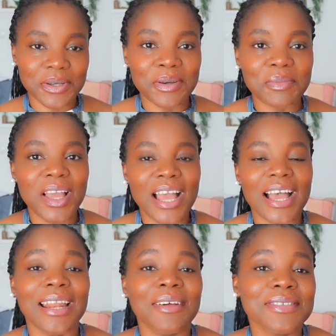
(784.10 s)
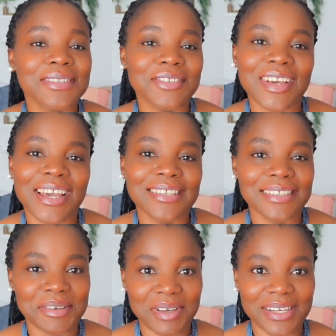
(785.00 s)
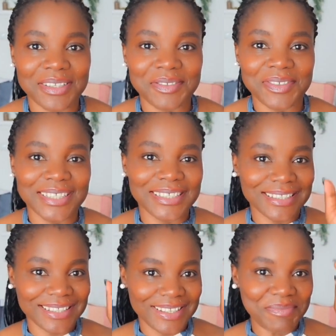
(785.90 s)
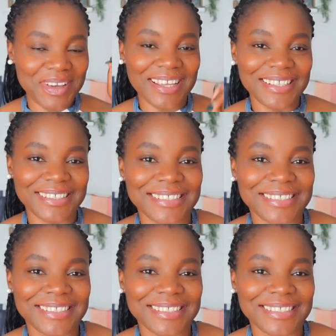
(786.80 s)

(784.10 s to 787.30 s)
up, and I will see you guys in my next one. Bye.